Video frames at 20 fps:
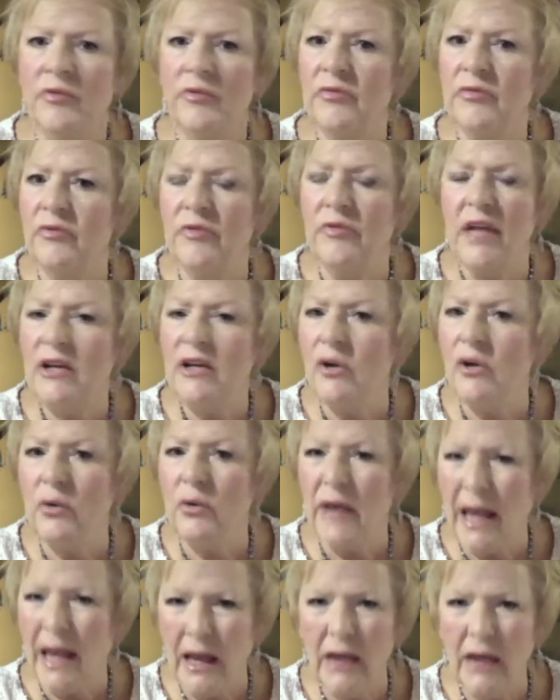they don't
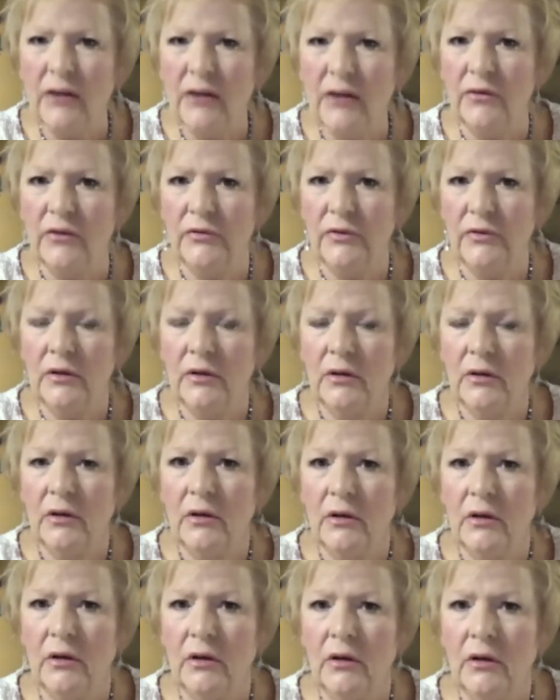have
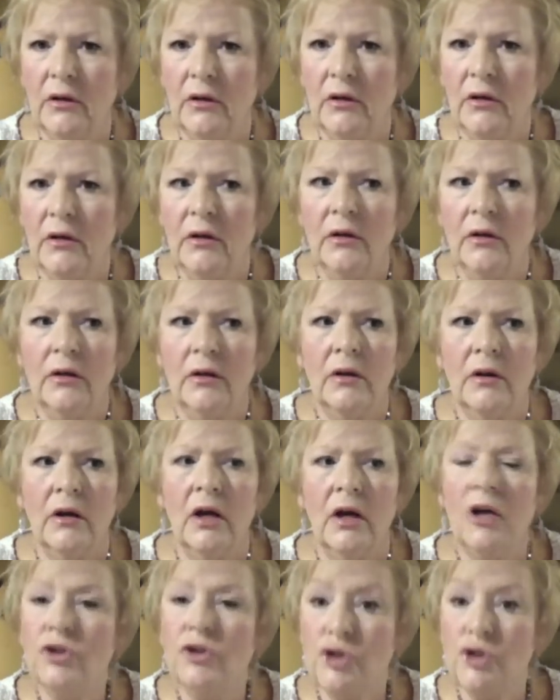
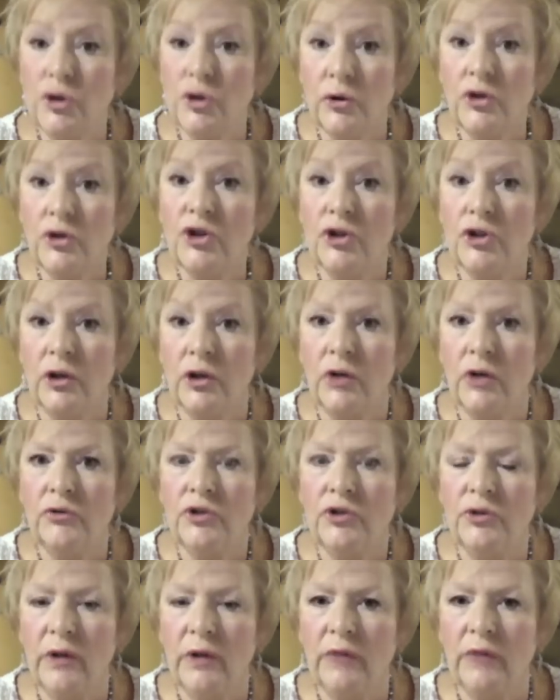a church to go
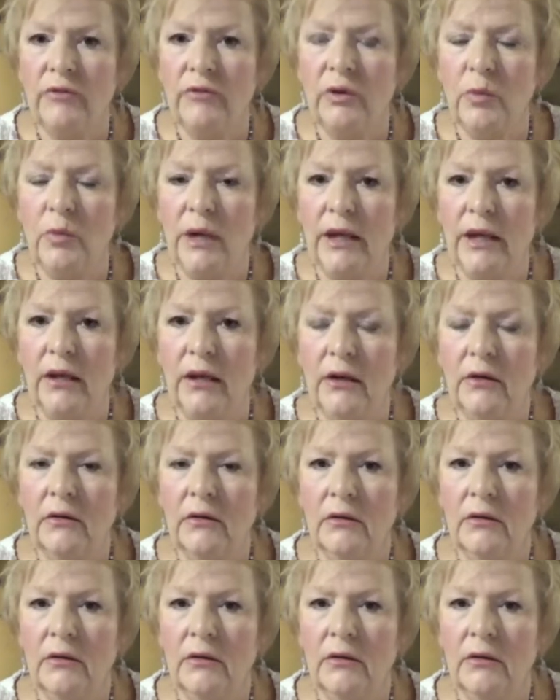to every week.